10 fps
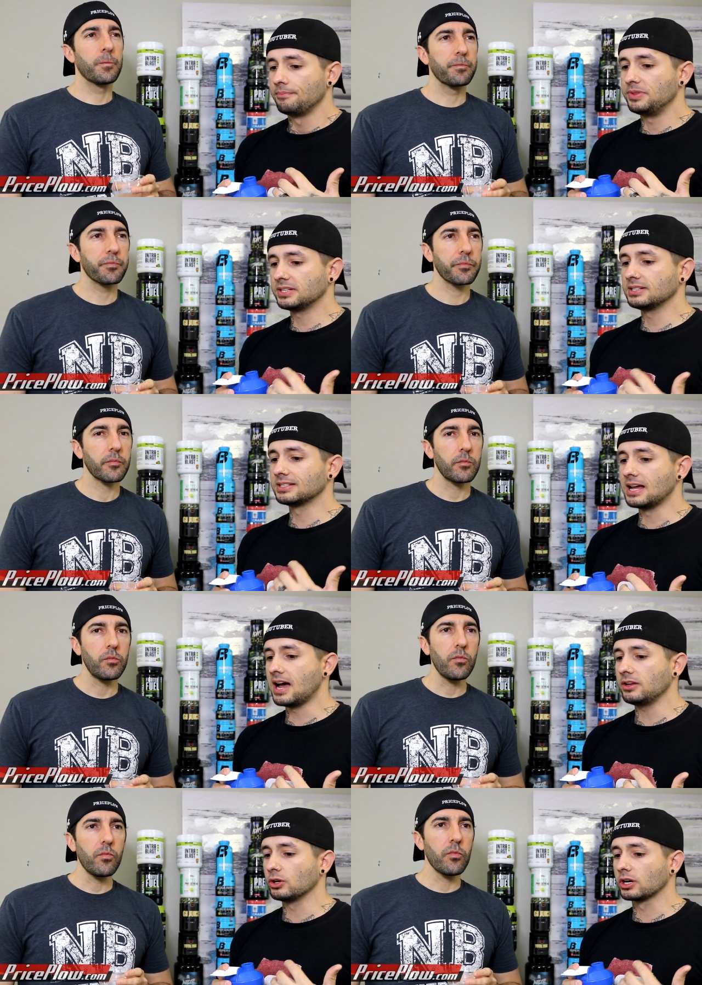Speaker 1: this is
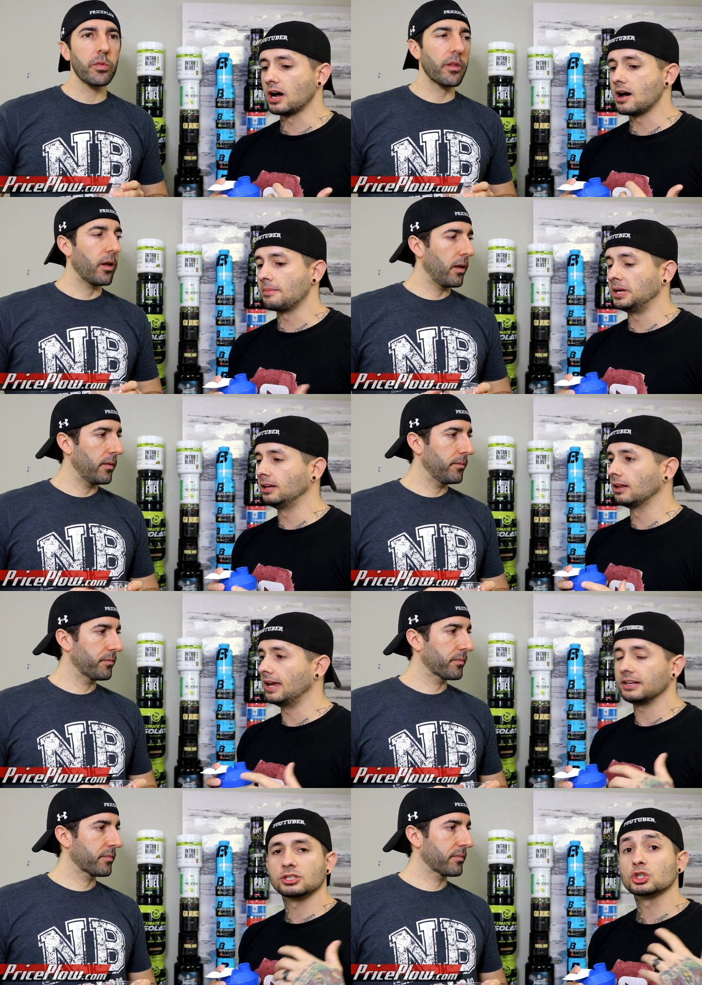not your common,
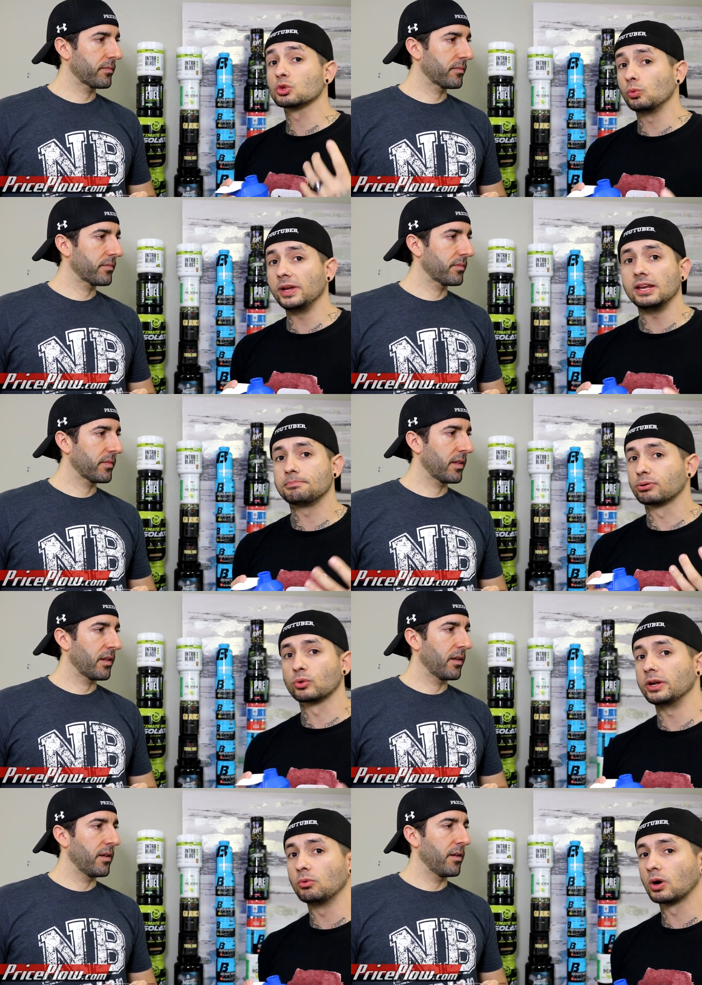like, sweet
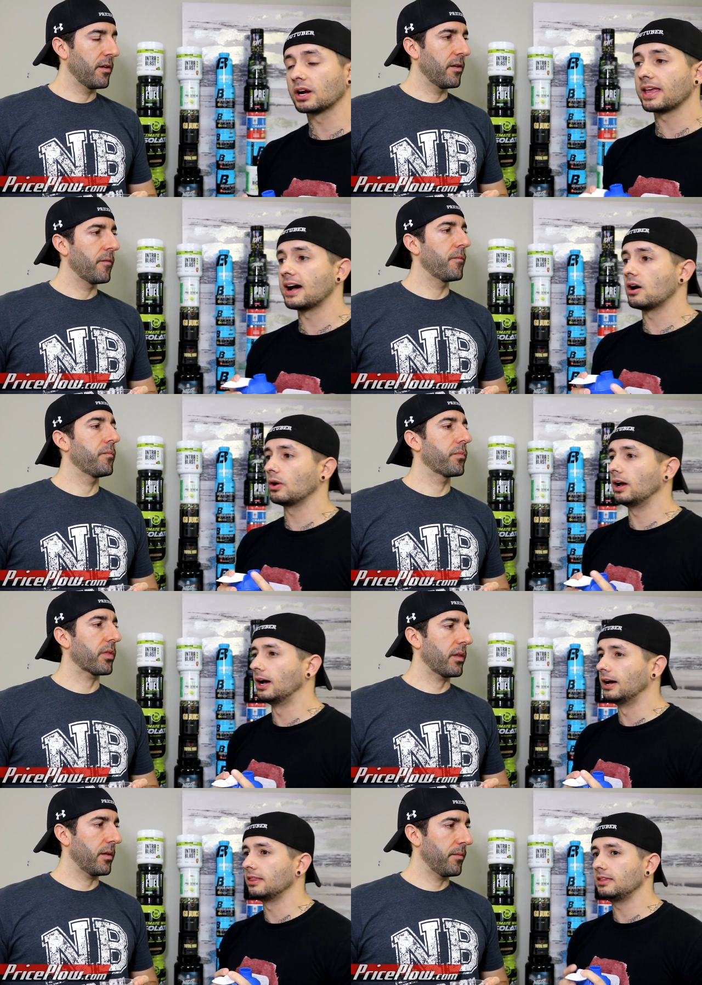pre workout.
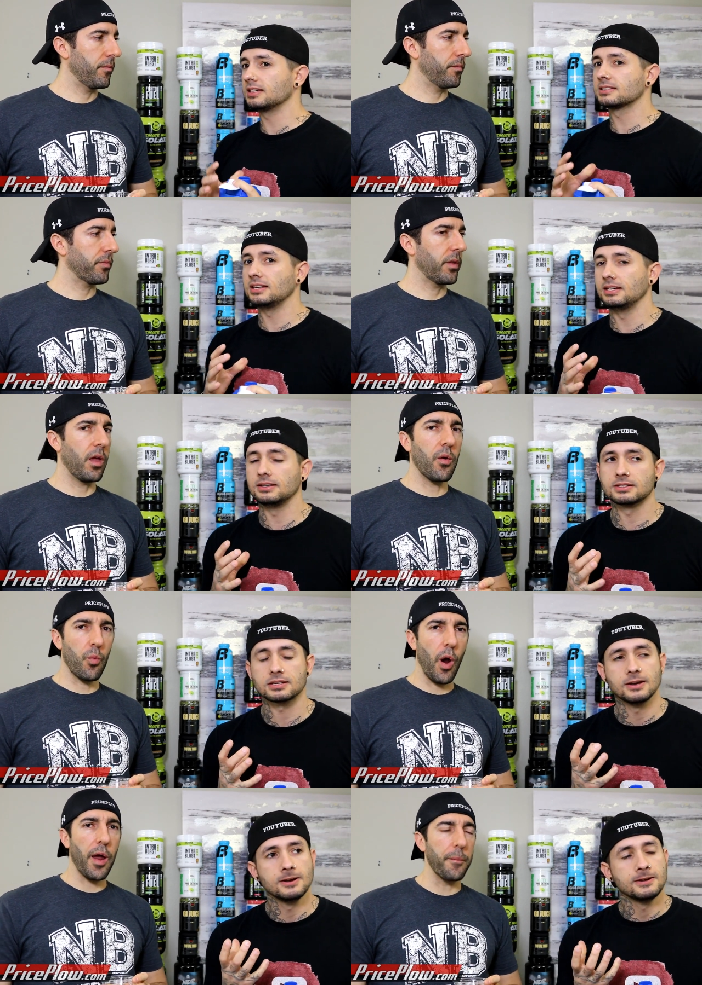Uh, this is.
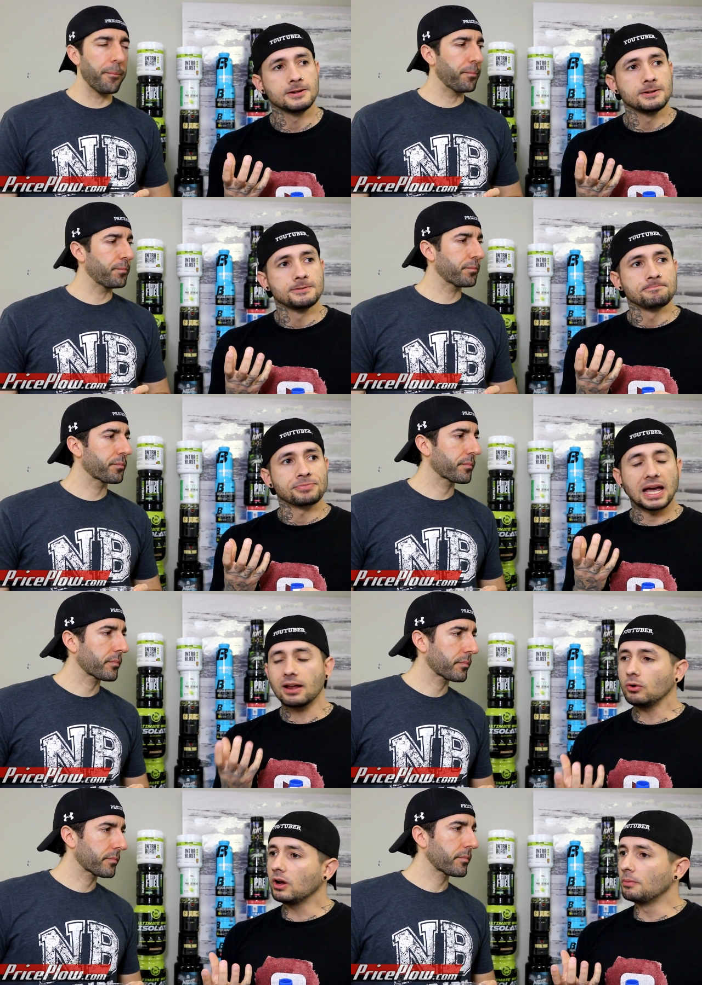Right. I
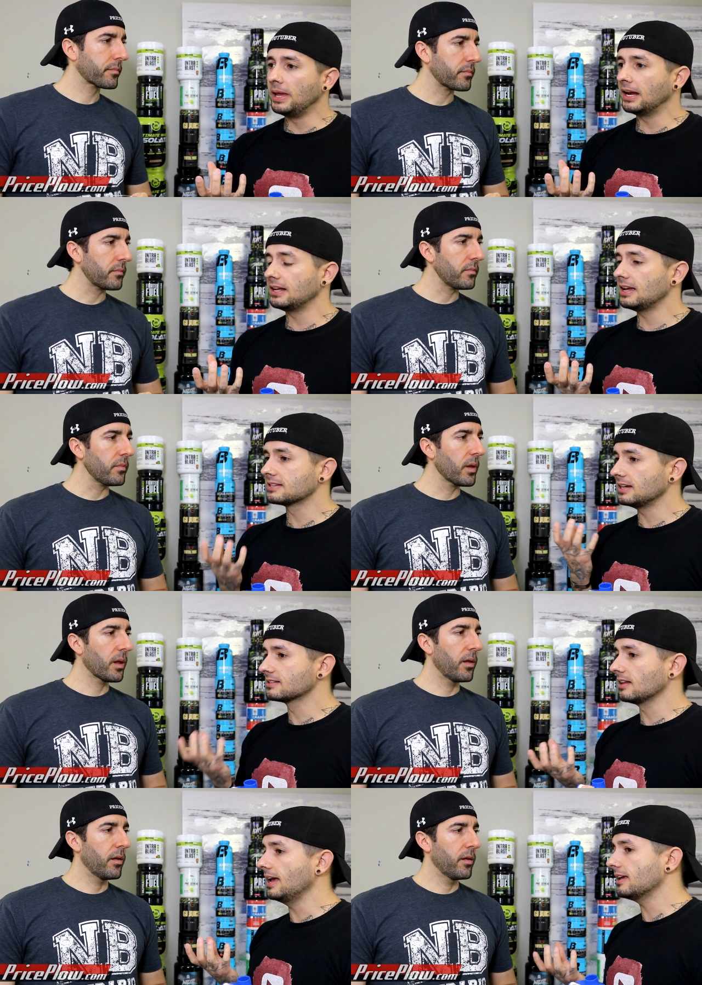don't know, man. It's, it's
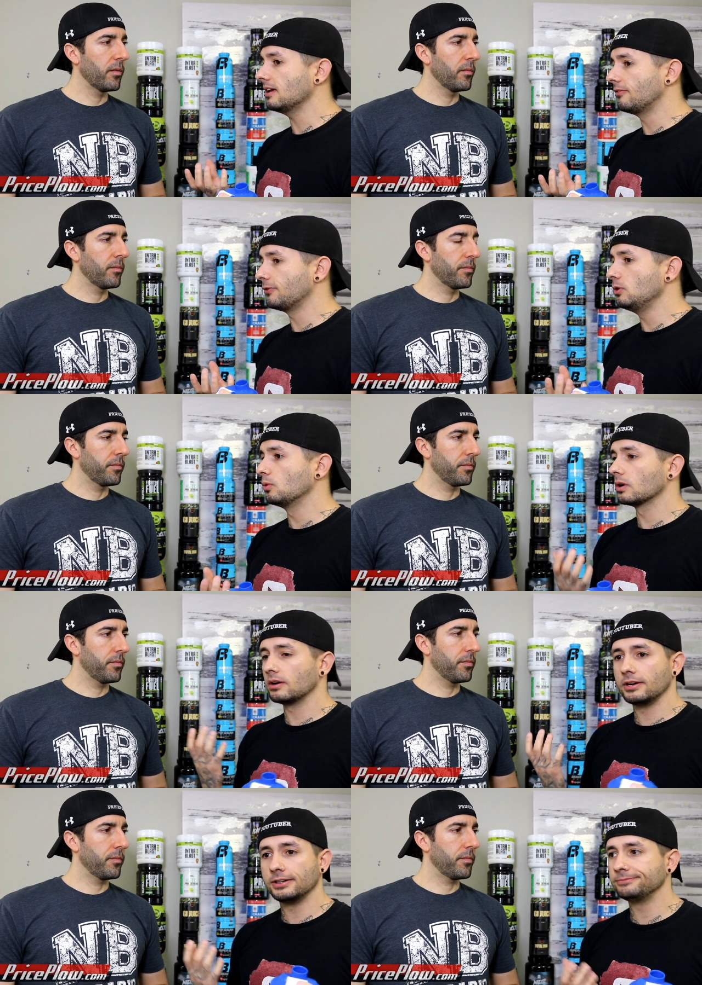like if you
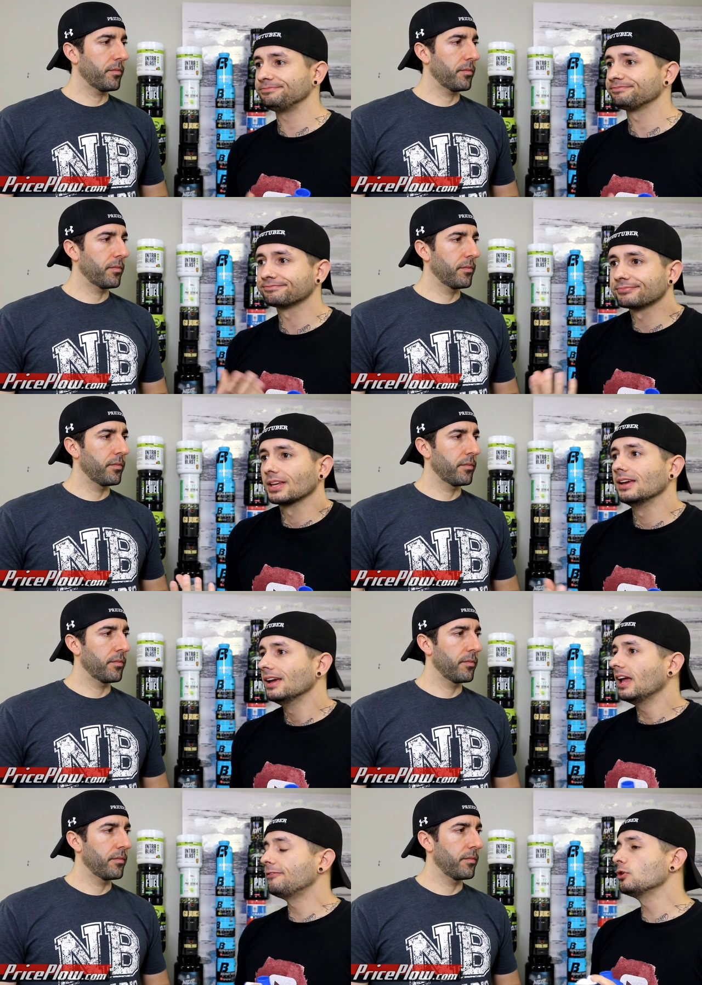were
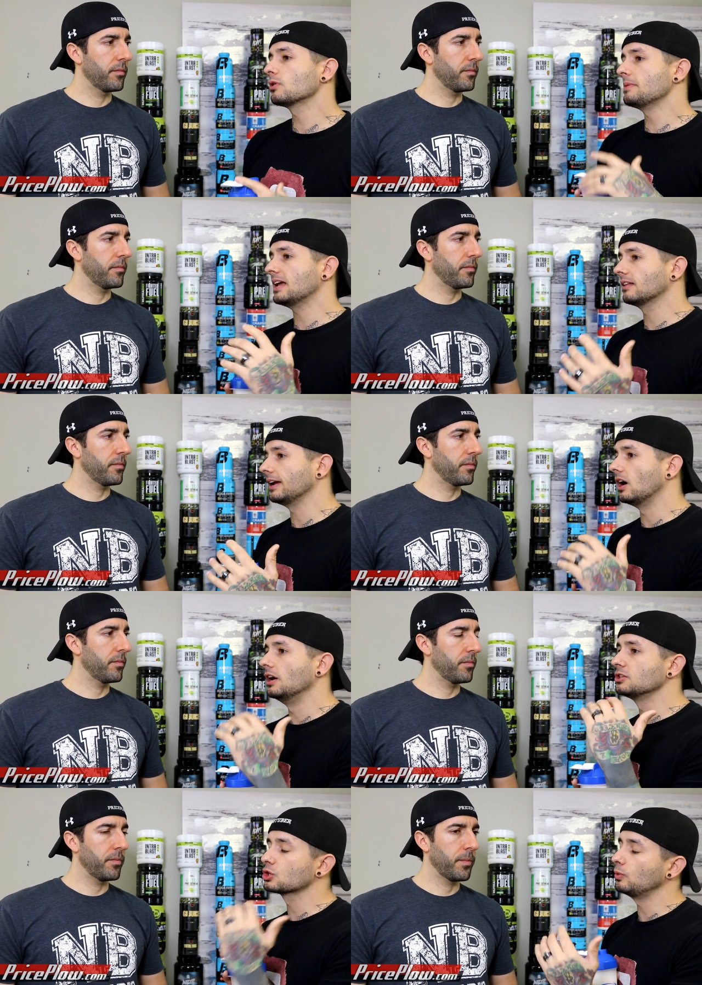if you were to make like
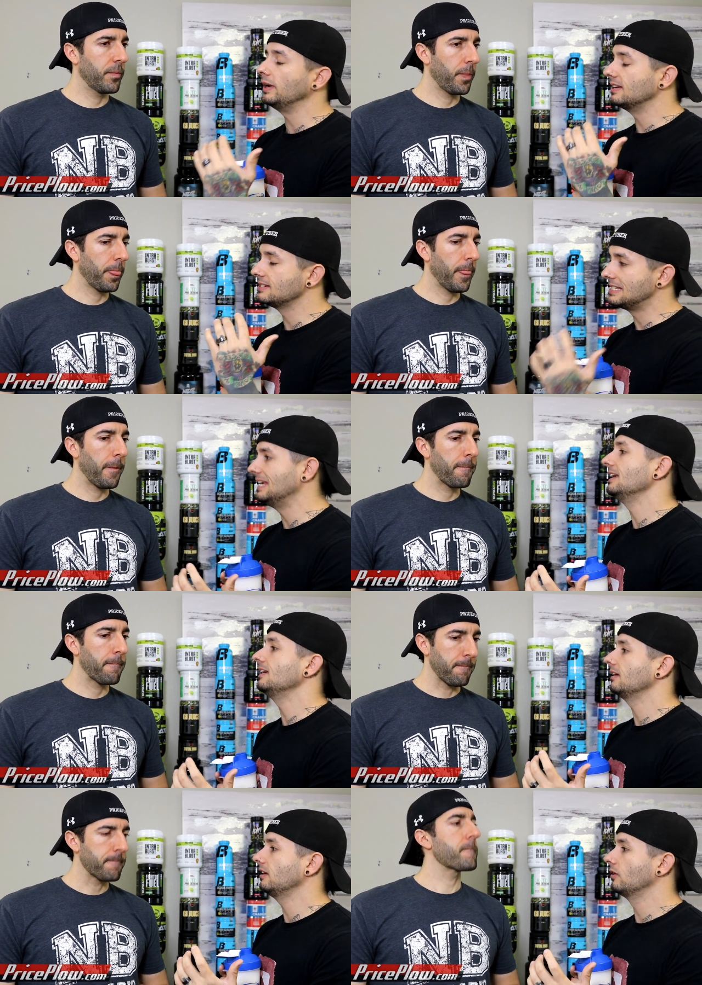unsweetened tea,
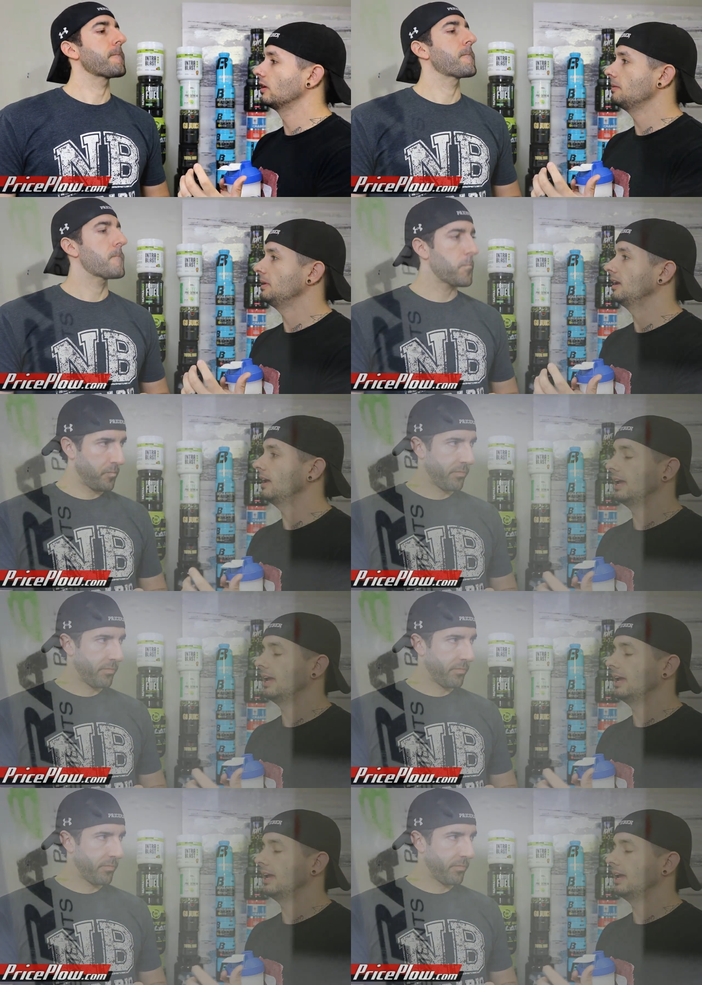you know what I mean,